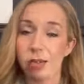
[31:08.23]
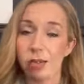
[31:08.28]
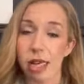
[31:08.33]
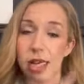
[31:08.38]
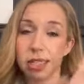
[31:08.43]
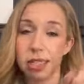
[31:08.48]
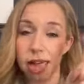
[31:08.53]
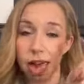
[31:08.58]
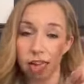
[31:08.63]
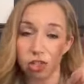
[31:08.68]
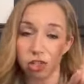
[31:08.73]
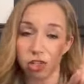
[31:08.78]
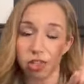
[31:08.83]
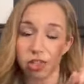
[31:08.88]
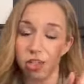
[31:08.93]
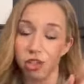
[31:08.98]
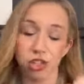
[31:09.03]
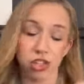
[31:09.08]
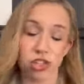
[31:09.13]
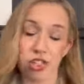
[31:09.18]
I
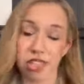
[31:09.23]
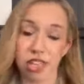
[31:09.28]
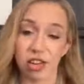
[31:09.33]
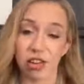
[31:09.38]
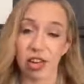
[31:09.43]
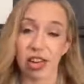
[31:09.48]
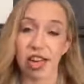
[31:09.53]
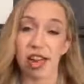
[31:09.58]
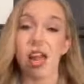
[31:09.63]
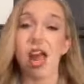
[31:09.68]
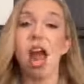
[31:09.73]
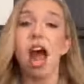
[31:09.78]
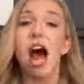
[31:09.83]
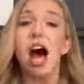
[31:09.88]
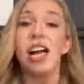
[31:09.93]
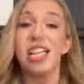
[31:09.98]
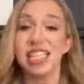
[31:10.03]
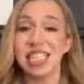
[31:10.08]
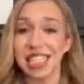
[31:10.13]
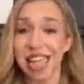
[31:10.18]
shouldn't say grade it.
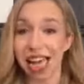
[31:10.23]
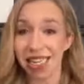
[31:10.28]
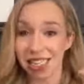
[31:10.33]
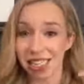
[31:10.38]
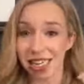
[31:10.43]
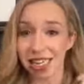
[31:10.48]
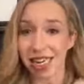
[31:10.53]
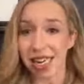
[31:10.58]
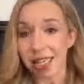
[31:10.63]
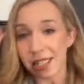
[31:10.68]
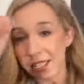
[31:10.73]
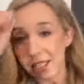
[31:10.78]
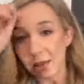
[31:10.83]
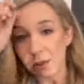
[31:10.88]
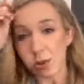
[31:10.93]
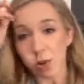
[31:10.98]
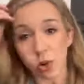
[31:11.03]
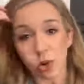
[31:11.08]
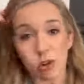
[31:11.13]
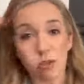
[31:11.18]
Assess it in some
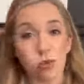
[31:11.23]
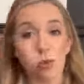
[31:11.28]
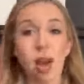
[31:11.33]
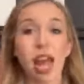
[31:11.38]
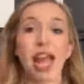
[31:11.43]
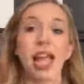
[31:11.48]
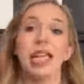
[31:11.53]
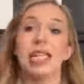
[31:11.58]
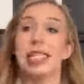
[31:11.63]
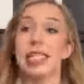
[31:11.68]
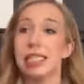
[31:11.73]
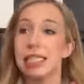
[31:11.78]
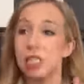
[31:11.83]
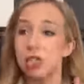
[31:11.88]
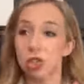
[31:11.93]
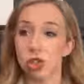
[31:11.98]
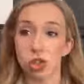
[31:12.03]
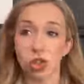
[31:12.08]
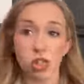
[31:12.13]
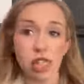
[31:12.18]
sort of way,
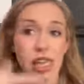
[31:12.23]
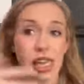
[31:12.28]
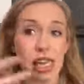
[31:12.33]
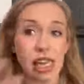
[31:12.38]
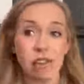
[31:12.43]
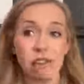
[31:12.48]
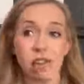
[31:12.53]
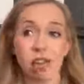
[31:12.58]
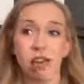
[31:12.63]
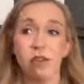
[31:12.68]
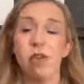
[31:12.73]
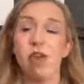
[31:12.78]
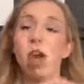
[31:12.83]
digitally even,